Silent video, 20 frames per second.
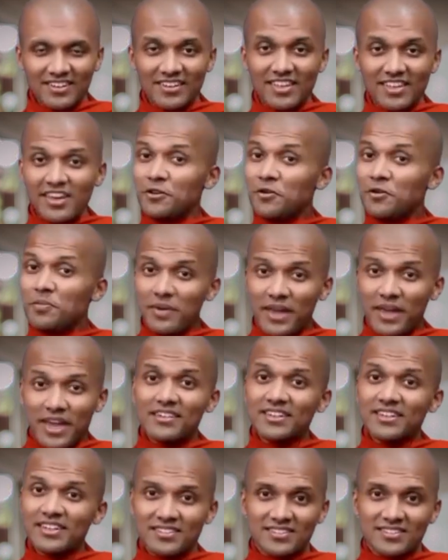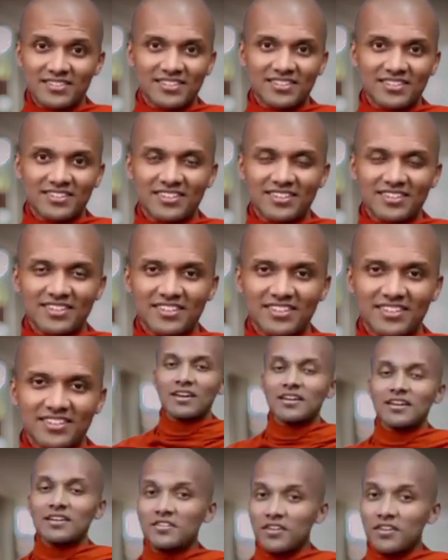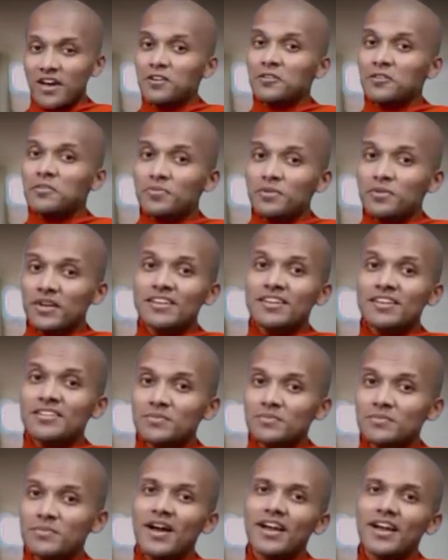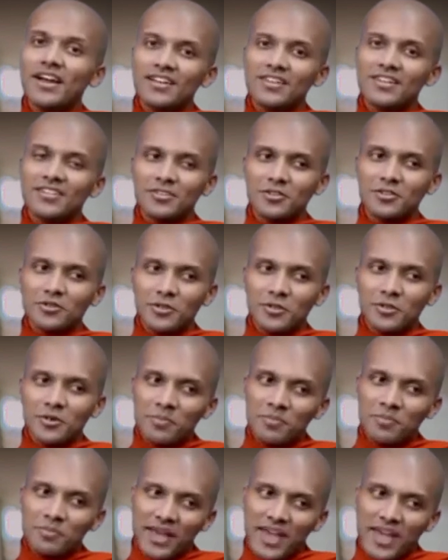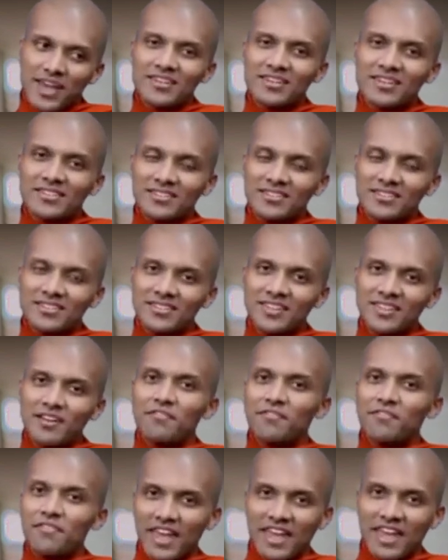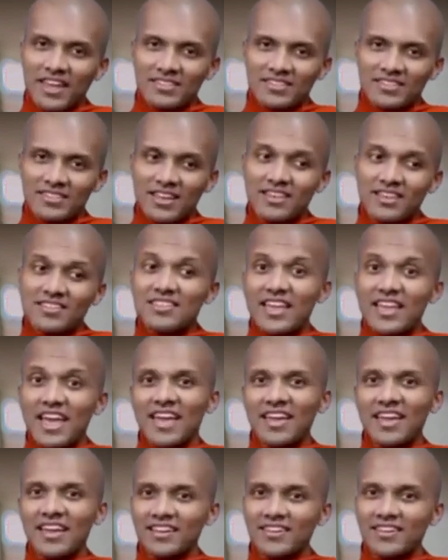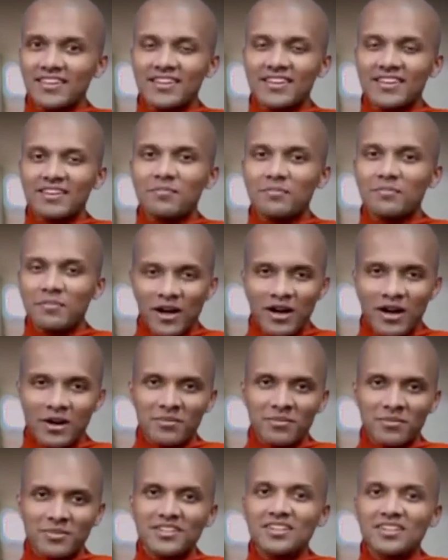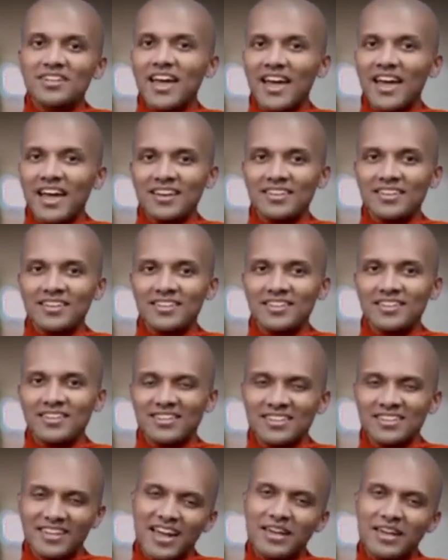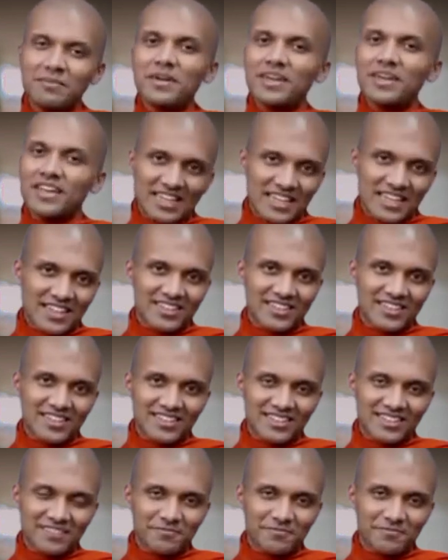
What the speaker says: They are your parents. Try to bring a smile to your parents' face saying, Mom, Dad, I made it.